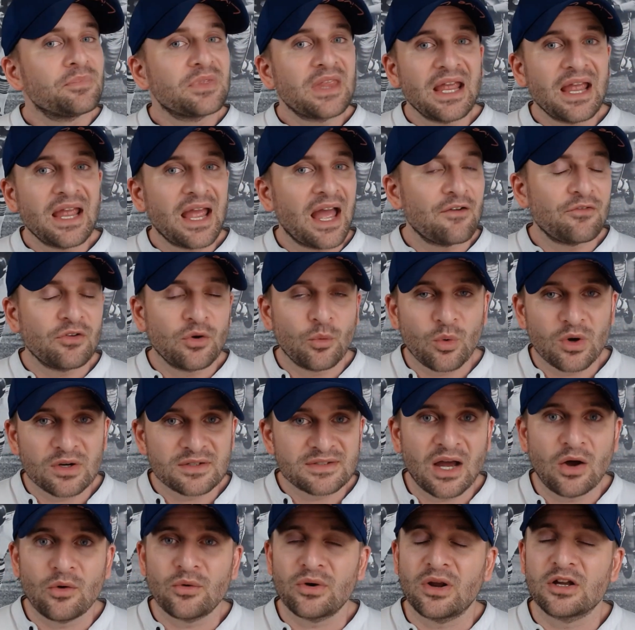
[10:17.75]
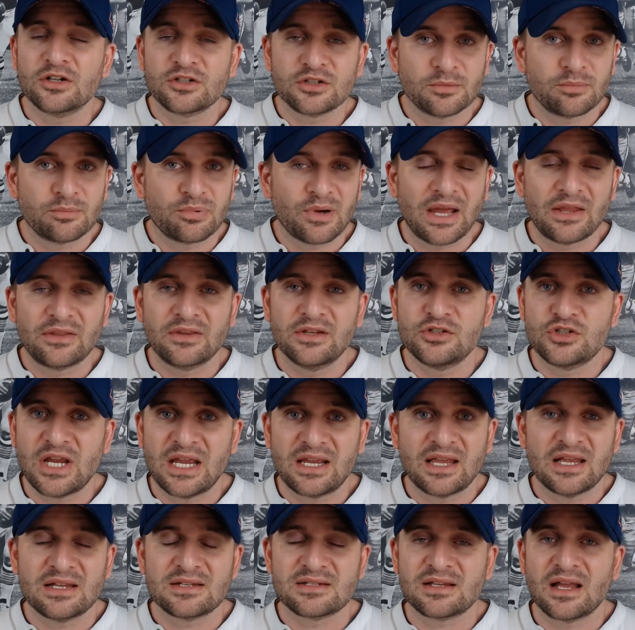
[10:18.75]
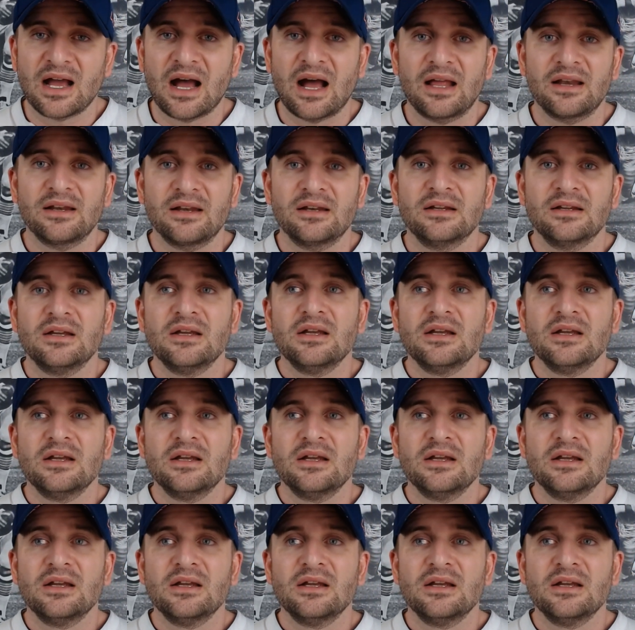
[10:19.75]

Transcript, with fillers: they haven't worked out Hunter Bradley, J.K. Scott.